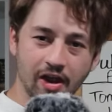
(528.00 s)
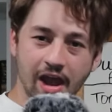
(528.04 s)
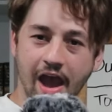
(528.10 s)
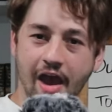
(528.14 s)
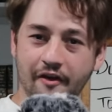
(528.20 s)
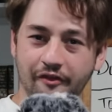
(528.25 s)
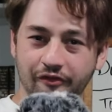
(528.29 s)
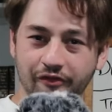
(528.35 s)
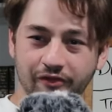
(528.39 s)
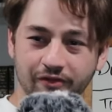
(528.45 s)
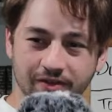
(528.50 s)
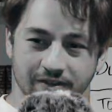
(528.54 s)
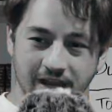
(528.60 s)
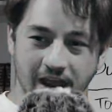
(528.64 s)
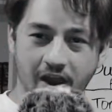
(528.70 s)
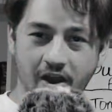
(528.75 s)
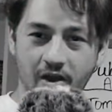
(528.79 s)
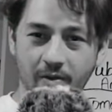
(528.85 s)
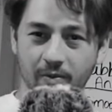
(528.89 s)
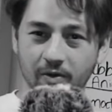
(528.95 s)
F.
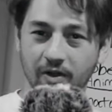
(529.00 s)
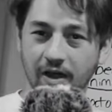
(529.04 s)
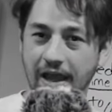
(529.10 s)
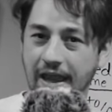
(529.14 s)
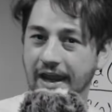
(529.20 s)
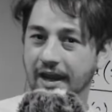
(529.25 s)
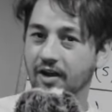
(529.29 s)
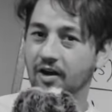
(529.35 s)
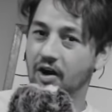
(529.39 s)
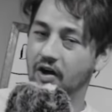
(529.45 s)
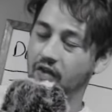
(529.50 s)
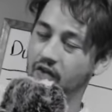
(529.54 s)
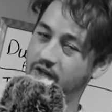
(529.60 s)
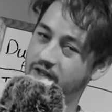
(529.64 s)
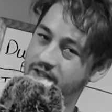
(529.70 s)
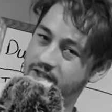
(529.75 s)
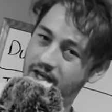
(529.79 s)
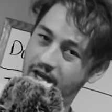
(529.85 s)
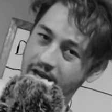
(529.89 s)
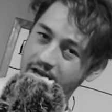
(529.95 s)
Terrible. I hate all these. I